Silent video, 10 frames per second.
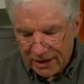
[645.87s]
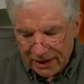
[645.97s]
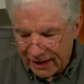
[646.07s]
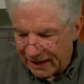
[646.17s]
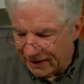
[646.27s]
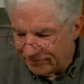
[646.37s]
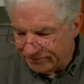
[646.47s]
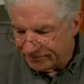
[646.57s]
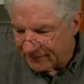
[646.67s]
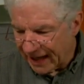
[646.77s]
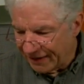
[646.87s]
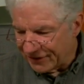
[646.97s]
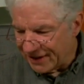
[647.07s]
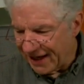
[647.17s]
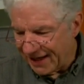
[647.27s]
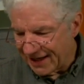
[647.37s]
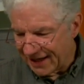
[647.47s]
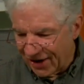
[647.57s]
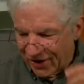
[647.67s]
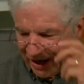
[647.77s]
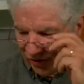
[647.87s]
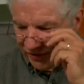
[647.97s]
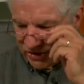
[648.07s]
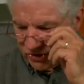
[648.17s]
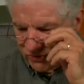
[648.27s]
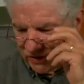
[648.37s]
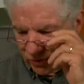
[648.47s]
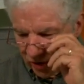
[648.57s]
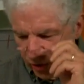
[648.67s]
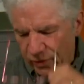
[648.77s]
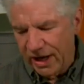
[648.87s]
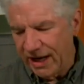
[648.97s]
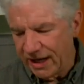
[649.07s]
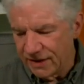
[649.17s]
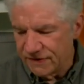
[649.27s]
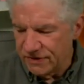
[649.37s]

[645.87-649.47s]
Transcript: Uh, have to take our health issues into our own hands,